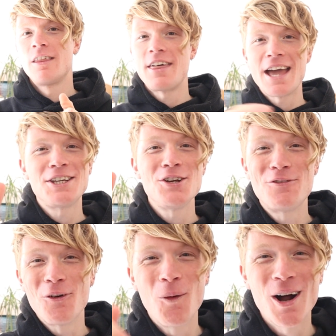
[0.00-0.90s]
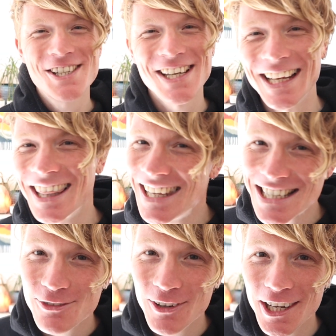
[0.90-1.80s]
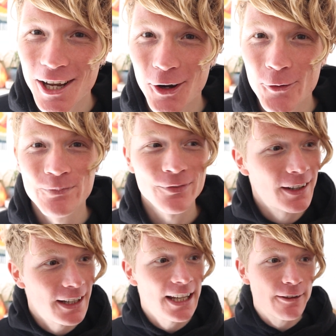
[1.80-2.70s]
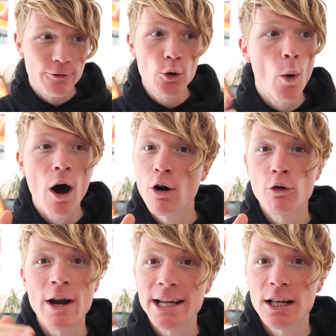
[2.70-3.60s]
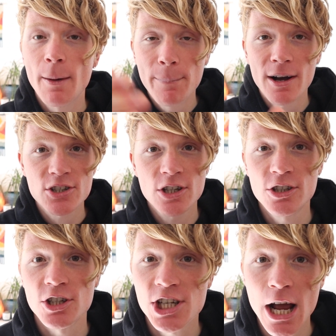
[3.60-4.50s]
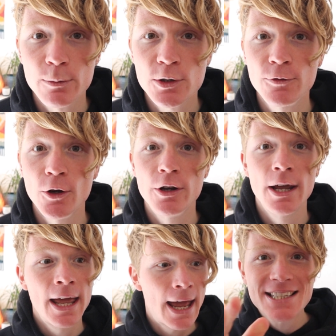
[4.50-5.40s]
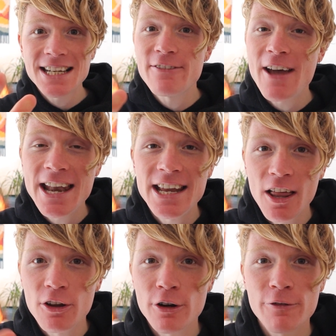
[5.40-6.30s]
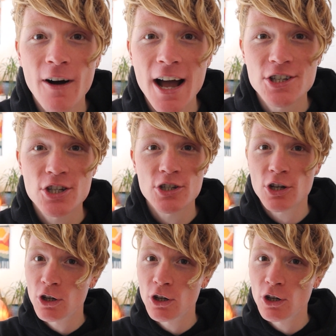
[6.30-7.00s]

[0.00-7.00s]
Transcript: Thank you for watching this video. If you are a regular busker to Chelmsford, please leave any other advice that